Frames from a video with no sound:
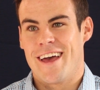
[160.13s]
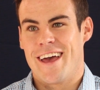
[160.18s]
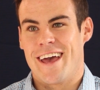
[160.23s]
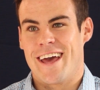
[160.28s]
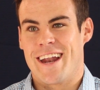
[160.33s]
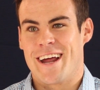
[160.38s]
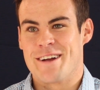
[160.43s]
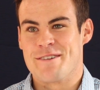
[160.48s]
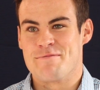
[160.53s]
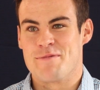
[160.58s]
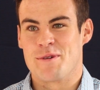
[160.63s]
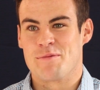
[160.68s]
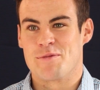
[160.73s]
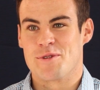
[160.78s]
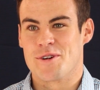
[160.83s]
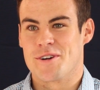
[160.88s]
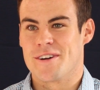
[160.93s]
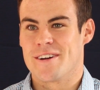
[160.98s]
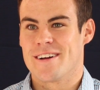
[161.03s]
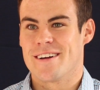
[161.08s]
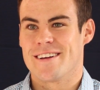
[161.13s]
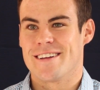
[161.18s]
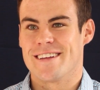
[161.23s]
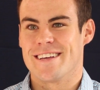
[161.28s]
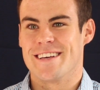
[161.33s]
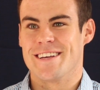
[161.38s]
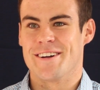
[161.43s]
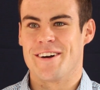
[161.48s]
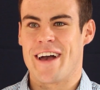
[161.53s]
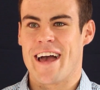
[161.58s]
And I remember,
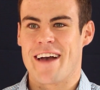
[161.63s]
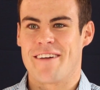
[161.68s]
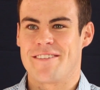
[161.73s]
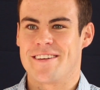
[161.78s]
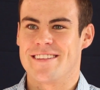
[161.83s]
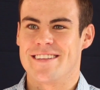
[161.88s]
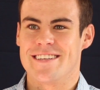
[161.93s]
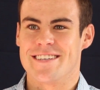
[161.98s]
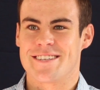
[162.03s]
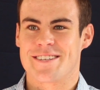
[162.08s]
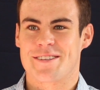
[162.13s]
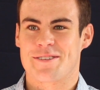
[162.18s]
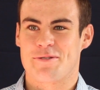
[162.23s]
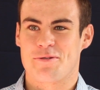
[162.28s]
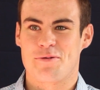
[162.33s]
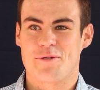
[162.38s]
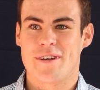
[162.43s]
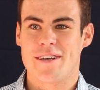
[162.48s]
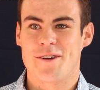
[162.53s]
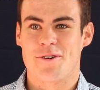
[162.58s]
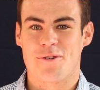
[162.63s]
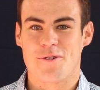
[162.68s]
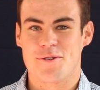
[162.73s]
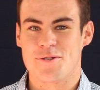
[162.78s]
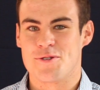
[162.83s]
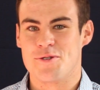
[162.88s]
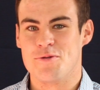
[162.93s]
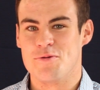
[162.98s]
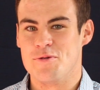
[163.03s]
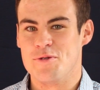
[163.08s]
you know, having these three
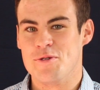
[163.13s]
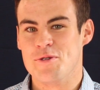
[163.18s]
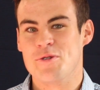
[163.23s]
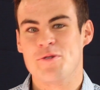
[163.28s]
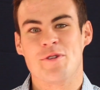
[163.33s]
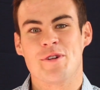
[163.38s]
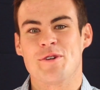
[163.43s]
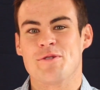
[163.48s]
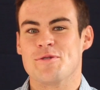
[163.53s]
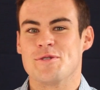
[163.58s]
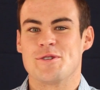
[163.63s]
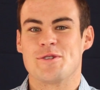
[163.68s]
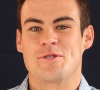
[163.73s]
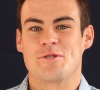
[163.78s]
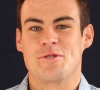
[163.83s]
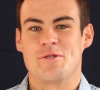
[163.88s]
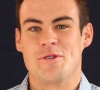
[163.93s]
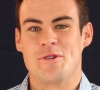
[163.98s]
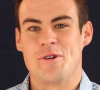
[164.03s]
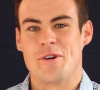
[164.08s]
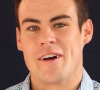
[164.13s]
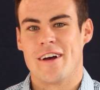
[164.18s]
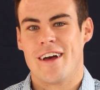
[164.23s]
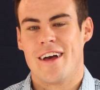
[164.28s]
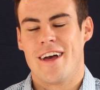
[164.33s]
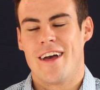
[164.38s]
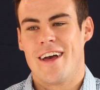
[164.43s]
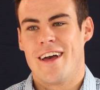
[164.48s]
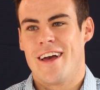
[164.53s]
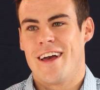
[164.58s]
girls who knew that it was true,
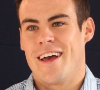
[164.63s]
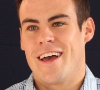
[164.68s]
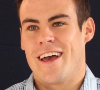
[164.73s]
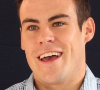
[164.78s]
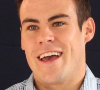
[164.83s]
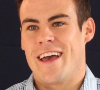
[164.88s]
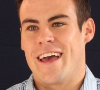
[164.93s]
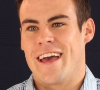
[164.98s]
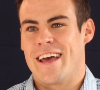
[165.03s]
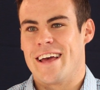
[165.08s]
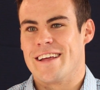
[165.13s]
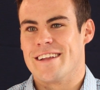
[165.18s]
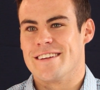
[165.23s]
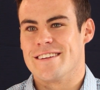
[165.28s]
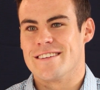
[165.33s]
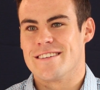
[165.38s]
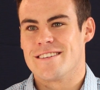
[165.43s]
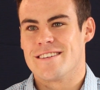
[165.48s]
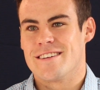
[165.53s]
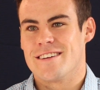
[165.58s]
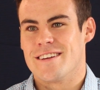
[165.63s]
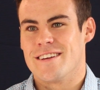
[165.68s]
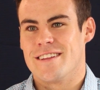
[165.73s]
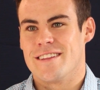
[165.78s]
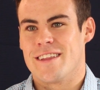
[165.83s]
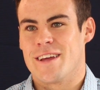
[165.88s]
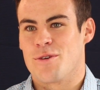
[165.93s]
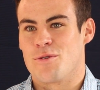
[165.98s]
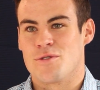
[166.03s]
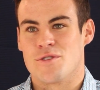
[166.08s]
and
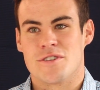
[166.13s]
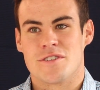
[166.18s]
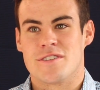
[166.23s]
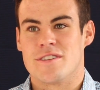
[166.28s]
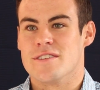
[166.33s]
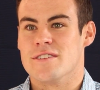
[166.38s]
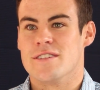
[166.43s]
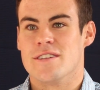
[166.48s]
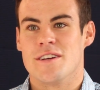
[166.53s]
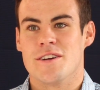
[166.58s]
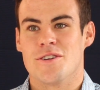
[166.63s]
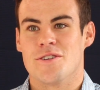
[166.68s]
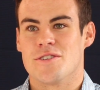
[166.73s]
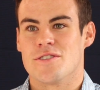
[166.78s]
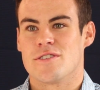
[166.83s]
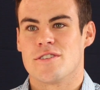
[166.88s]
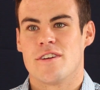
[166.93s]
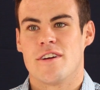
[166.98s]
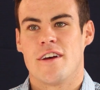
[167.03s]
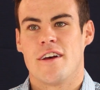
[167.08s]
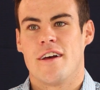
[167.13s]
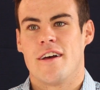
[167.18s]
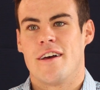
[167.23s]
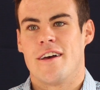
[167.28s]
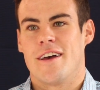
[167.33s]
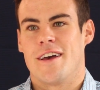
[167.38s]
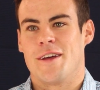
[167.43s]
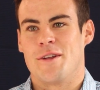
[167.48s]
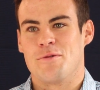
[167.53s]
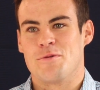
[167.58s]
they were just in tears.
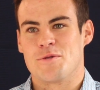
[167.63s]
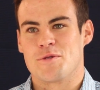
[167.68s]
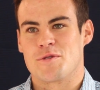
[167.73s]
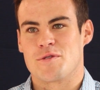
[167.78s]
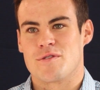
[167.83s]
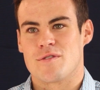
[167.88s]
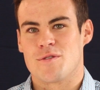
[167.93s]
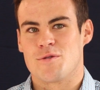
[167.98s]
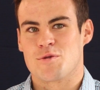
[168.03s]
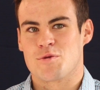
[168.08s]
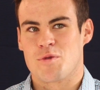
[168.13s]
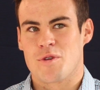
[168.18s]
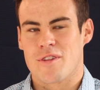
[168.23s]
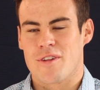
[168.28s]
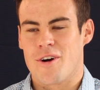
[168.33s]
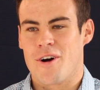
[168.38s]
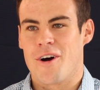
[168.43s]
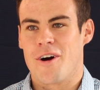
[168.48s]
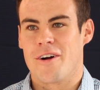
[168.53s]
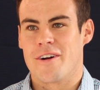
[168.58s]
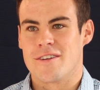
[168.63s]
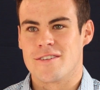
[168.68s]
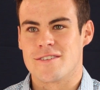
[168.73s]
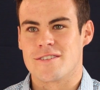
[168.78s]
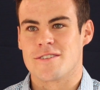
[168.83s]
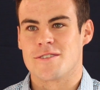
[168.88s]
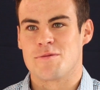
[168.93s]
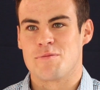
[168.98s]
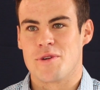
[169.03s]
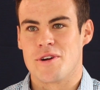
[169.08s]
And it was one of the
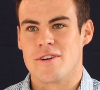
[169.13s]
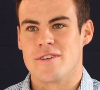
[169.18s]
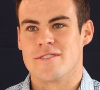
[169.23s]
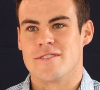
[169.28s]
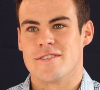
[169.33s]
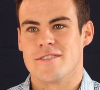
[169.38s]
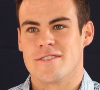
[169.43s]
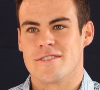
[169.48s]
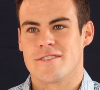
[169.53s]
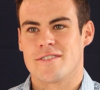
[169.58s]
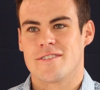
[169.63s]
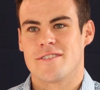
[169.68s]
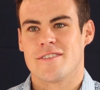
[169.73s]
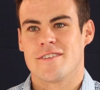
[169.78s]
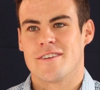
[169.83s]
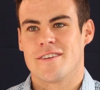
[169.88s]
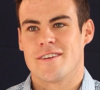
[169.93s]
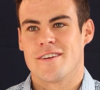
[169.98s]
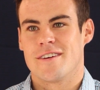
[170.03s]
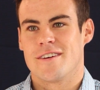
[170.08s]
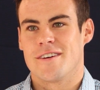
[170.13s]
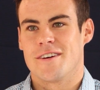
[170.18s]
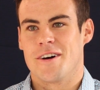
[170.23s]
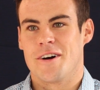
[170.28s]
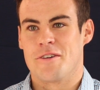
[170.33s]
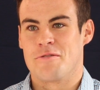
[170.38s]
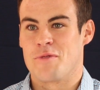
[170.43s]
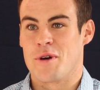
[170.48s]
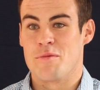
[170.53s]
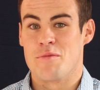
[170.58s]
hardest experiences
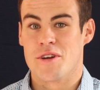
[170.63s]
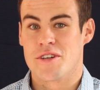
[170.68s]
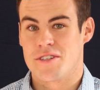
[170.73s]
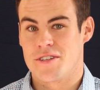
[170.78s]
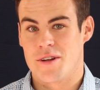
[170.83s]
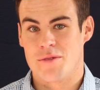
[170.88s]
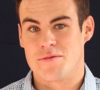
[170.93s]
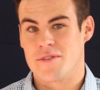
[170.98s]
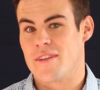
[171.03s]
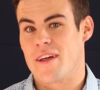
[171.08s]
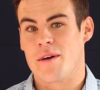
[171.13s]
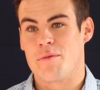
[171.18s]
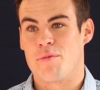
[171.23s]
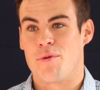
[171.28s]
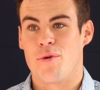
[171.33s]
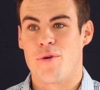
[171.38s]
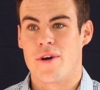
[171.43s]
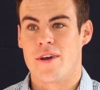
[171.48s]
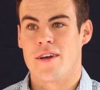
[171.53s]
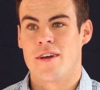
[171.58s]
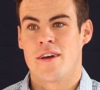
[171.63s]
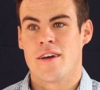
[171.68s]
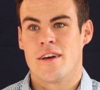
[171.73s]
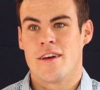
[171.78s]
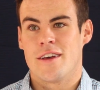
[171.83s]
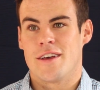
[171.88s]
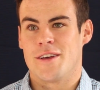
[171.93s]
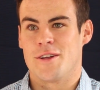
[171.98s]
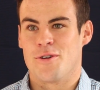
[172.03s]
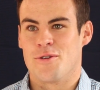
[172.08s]
of my mission up to that point,
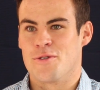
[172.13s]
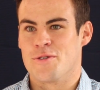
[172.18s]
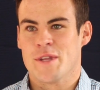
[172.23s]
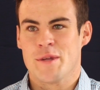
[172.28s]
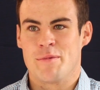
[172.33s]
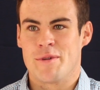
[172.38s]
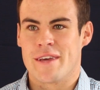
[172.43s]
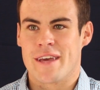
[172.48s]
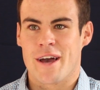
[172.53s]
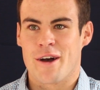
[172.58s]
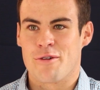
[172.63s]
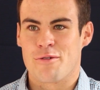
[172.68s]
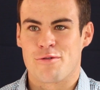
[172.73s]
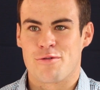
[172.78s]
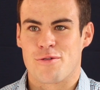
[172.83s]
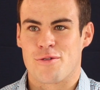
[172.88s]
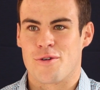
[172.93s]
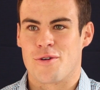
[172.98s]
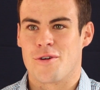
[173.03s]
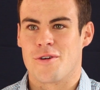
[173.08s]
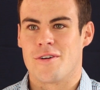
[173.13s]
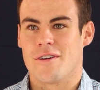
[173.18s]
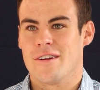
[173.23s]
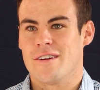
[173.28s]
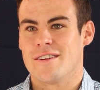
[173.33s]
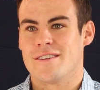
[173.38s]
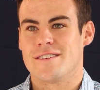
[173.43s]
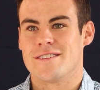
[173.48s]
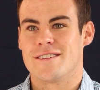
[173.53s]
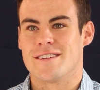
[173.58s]
you know, only being out for
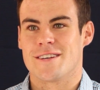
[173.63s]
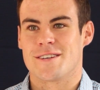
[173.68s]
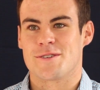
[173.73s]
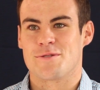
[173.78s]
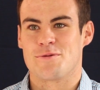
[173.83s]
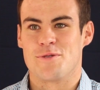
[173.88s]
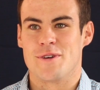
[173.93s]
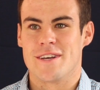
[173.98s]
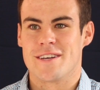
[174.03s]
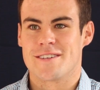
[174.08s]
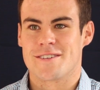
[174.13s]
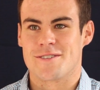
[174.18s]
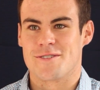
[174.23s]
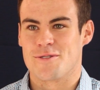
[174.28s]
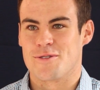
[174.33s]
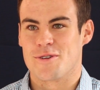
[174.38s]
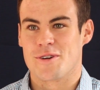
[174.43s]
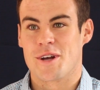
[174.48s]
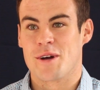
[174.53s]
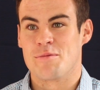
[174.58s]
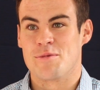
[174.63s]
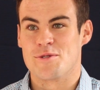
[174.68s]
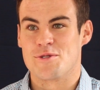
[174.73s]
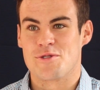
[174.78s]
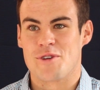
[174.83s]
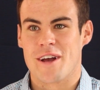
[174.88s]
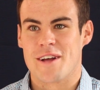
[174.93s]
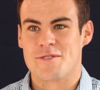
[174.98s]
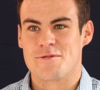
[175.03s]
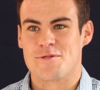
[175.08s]
6 weeks or a couple
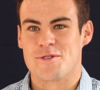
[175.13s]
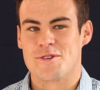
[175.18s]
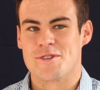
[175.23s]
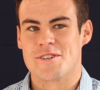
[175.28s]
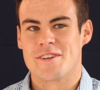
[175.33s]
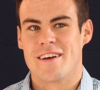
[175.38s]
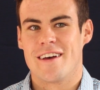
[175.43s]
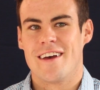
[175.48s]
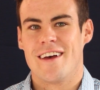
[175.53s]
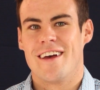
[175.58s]
transfers.